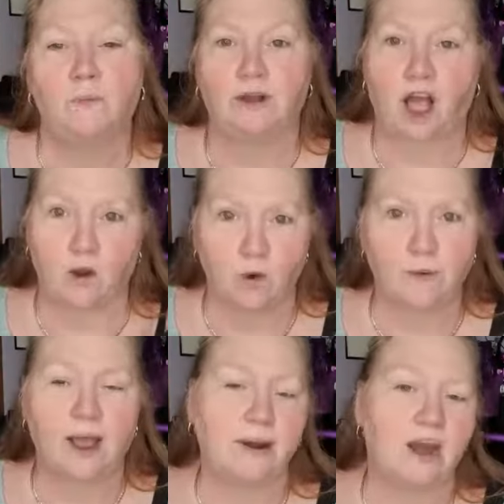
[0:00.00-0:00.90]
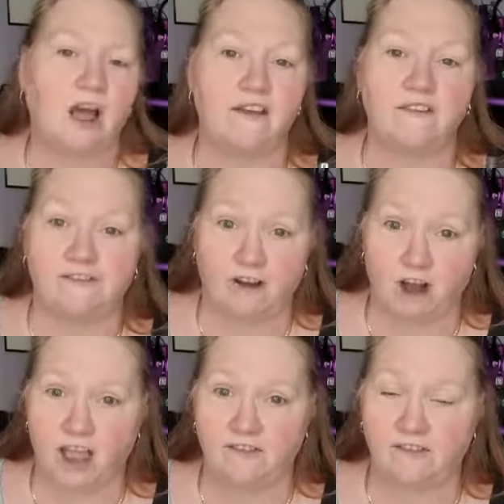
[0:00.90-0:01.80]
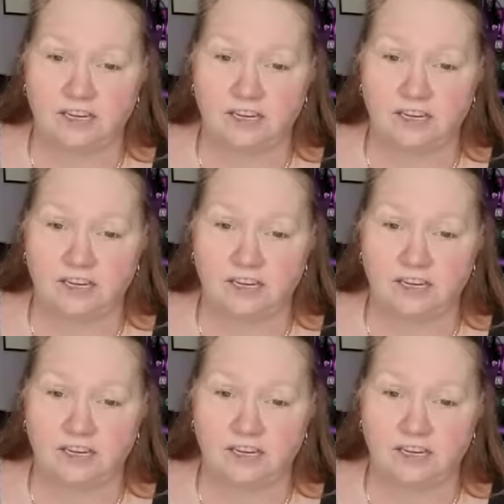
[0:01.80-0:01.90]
But I will be coming live five